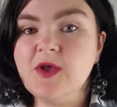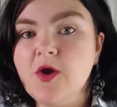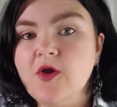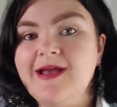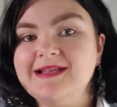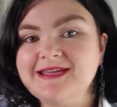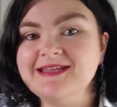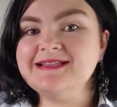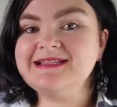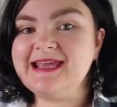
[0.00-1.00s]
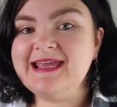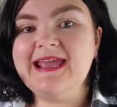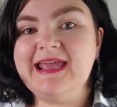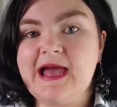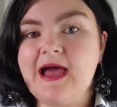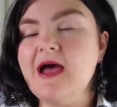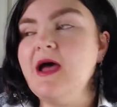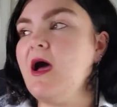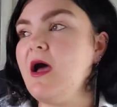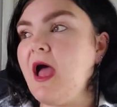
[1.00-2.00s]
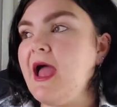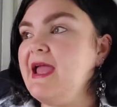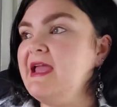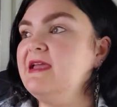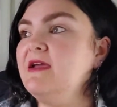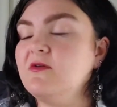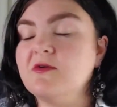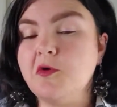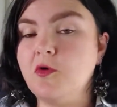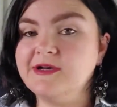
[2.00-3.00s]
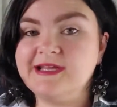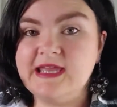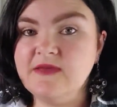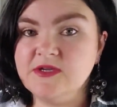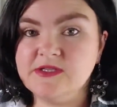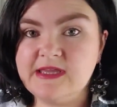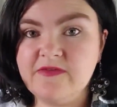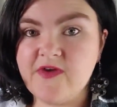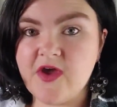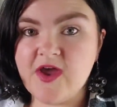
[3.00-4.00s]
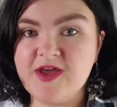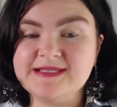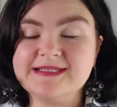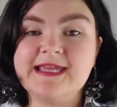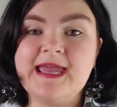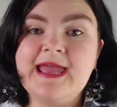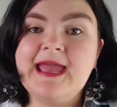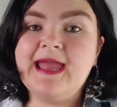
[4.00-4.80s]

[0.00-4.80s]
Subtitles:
so as you can see here, I caught a Hitmonlee first,